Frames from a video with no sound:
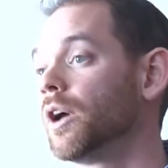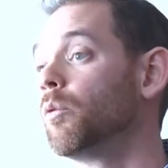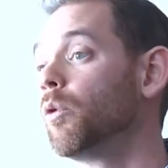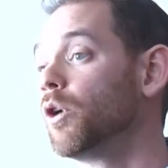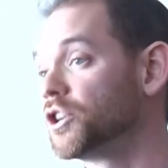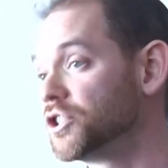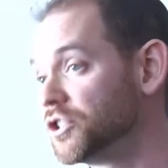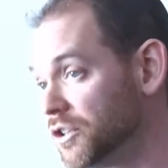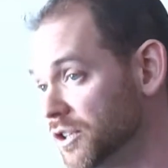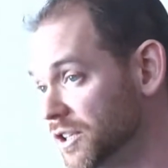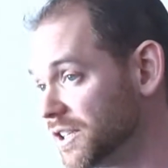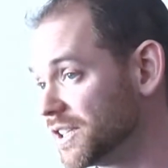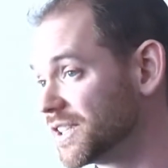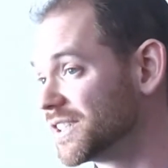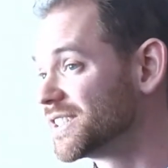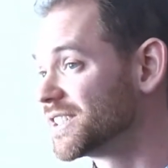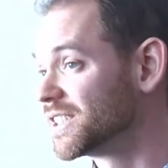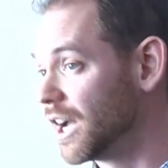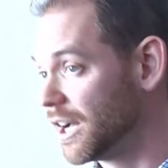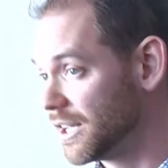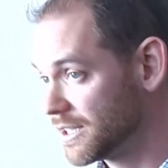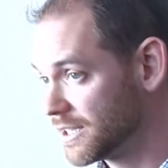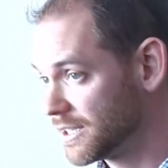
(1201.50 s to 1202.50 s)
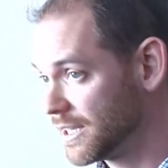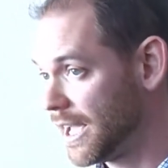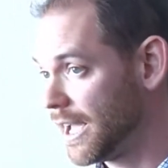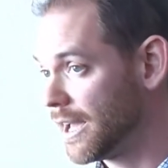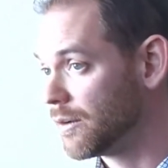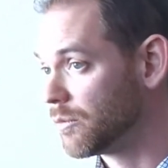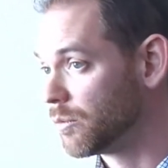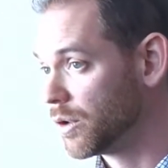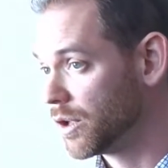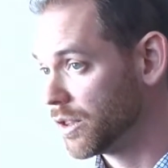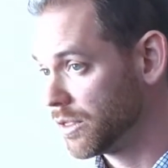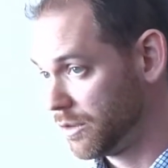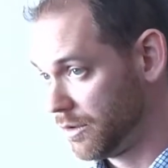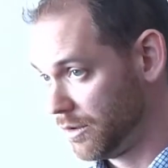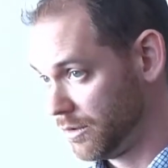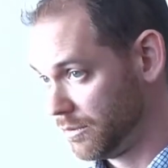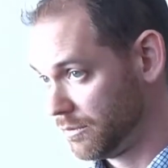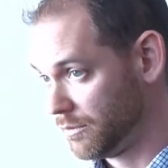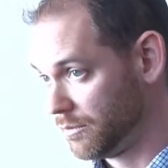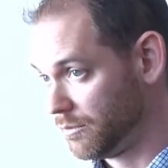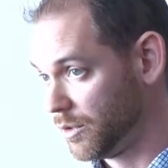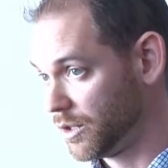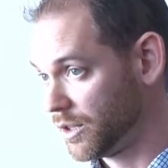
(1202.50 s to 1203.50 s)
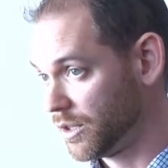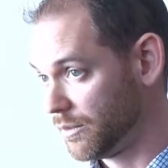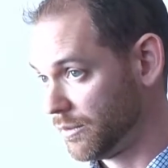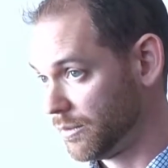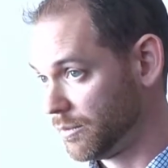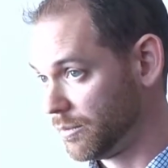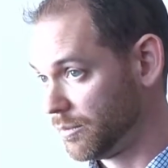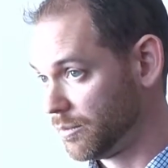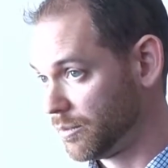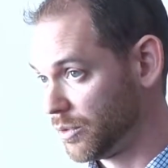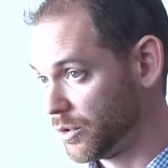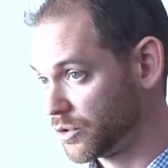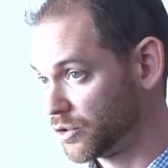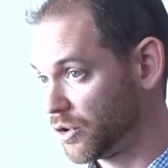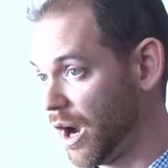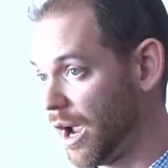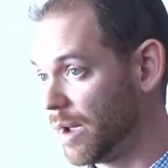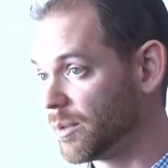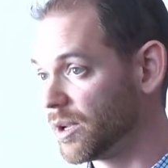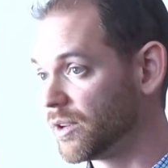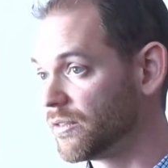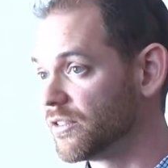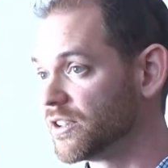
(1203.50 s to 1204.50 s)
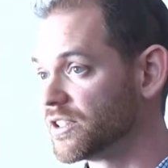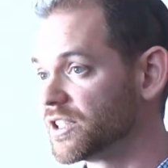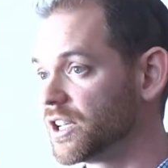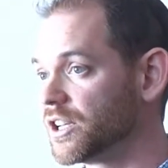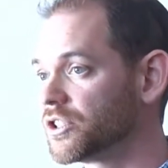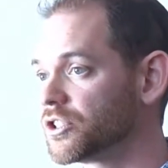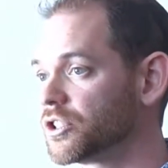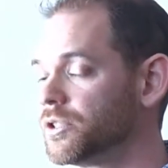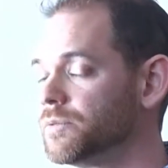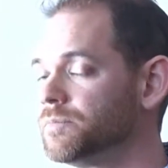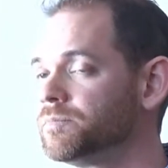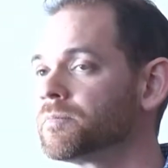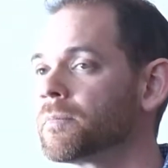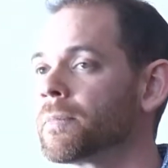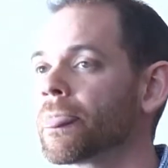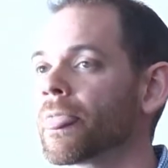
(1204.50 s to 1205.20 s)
I want you to discuss that with the prescribing physician.